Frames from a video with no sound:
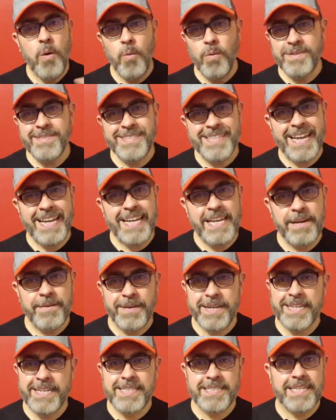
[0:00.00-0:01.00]
Once that
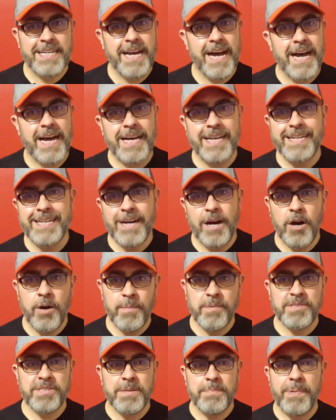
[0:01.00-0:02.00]
hearing is gone,
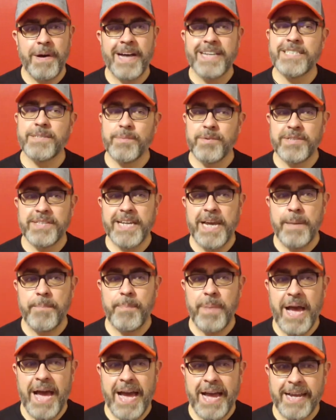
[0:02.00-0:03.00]
almost impossible to get
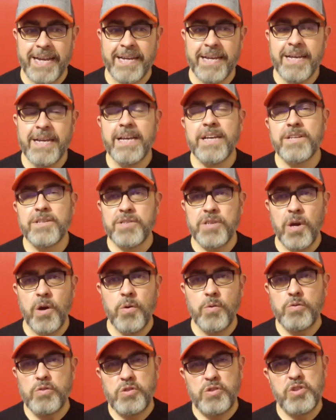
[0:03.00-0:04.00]
back.
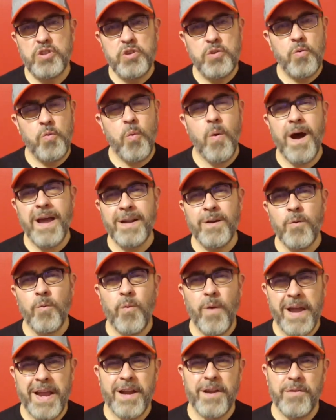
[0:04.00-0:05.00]
So do you want to
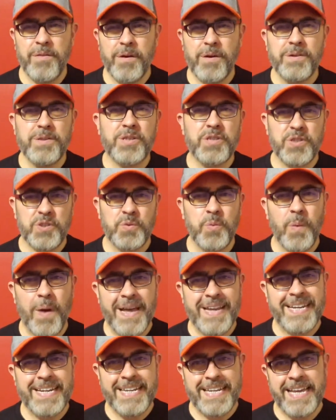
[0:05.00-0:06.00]
wear those
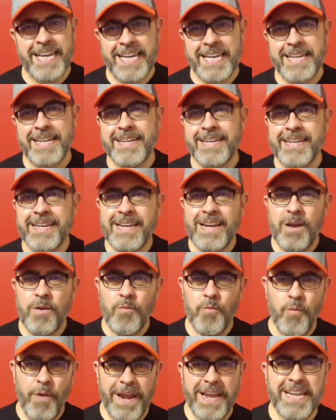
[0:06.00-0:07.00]
sweated in
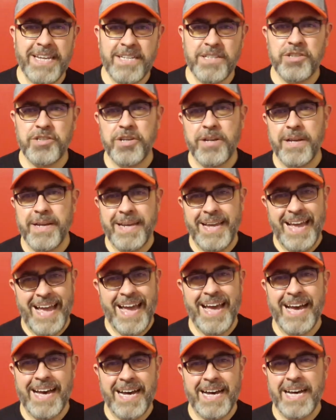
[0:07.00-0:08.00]
range
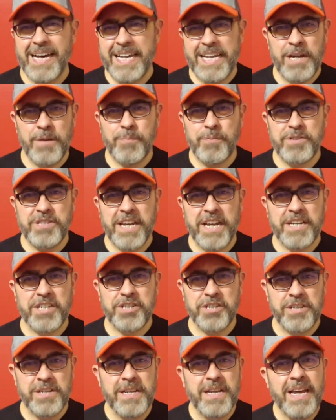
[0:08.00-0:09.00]
ear
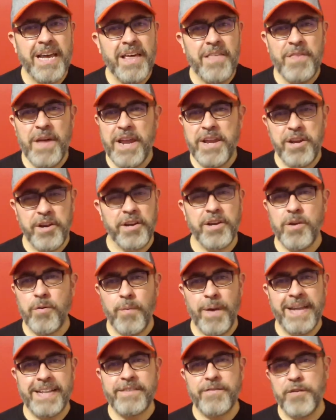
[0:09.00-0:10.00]
protection that you're going to
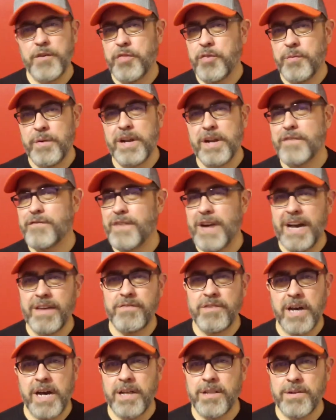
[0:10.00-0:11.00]
rent for $3 to
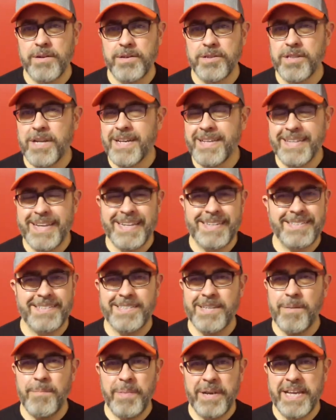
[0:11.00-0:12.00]
$5 that
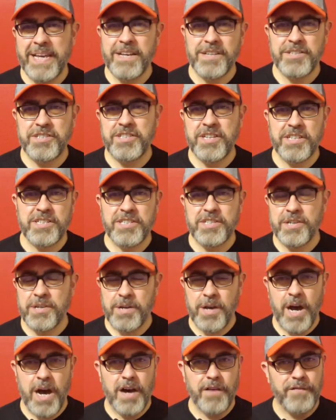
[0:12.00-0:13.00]
somebody else just
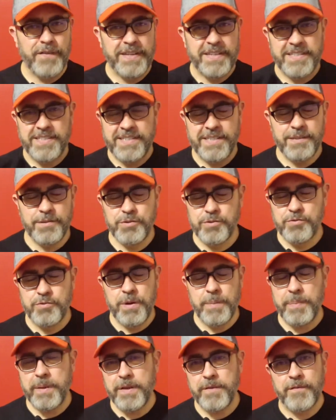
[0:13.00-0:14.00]
took off and is still
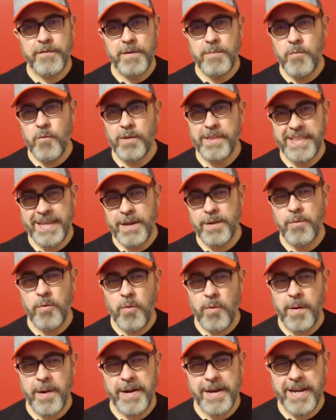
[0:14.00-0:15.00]
dripping from when they
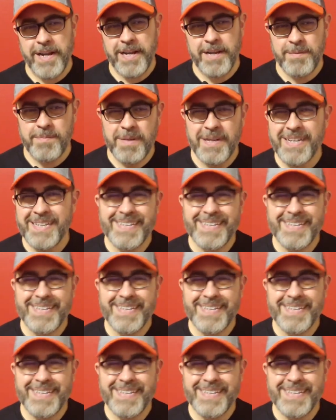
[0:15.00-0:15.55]
were wearing them?